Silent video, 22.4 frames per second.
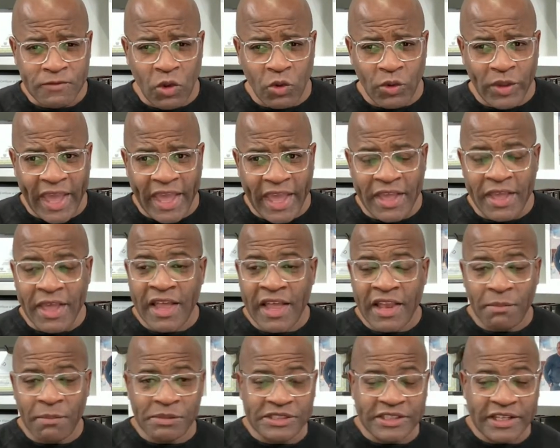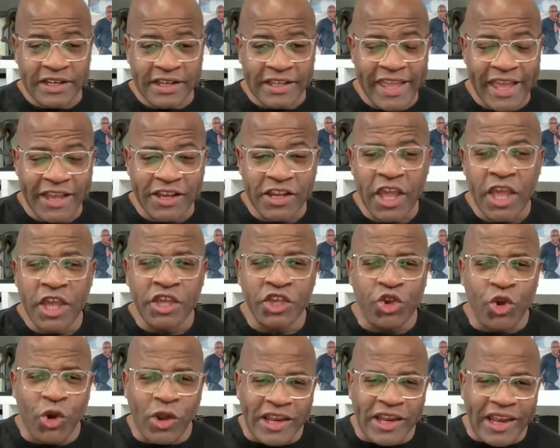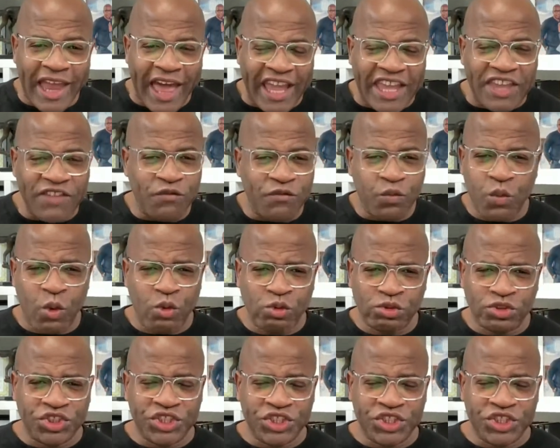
Okay? Let me say it again. Your life won't